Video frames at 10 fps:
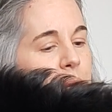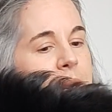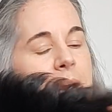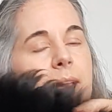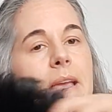
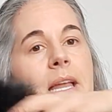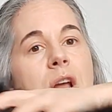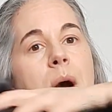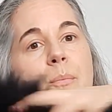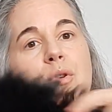neck and
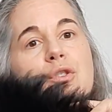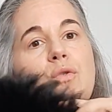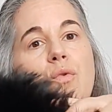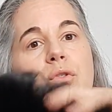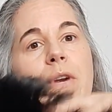upper
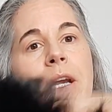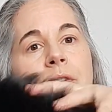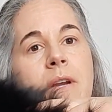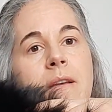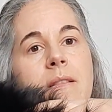shoulder
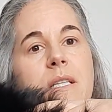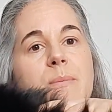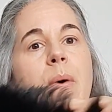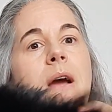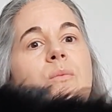area and the
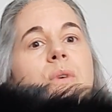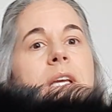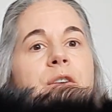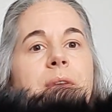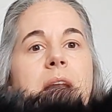spine will
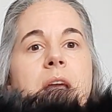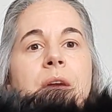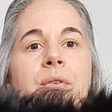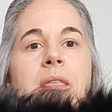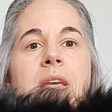innervate
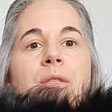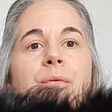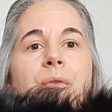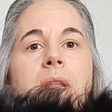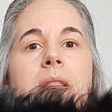everything in the
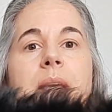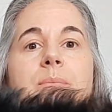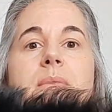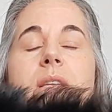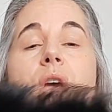front
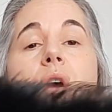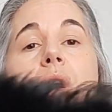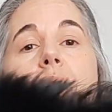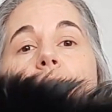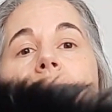limbs,
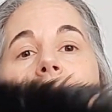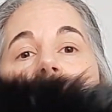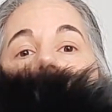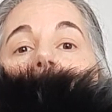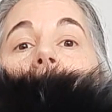
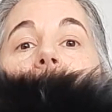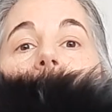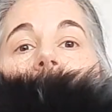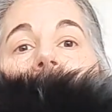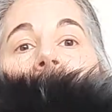whereas the
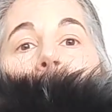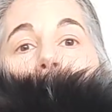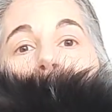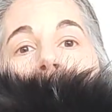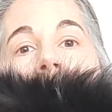nerves in the
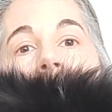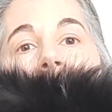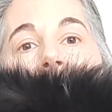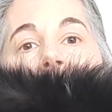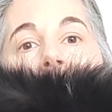
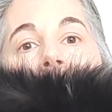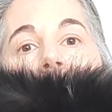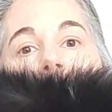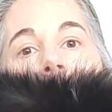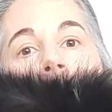back
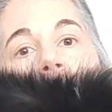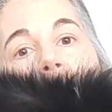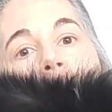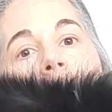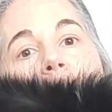end and then
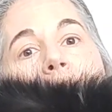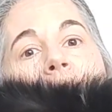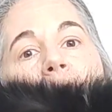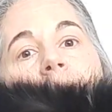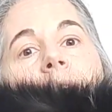through the
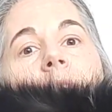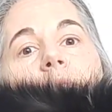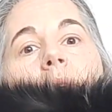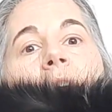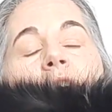pelvis
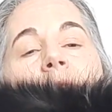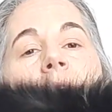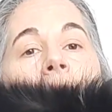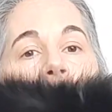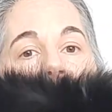will
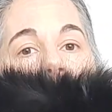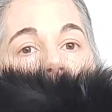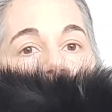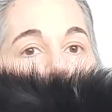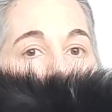innervate everything into the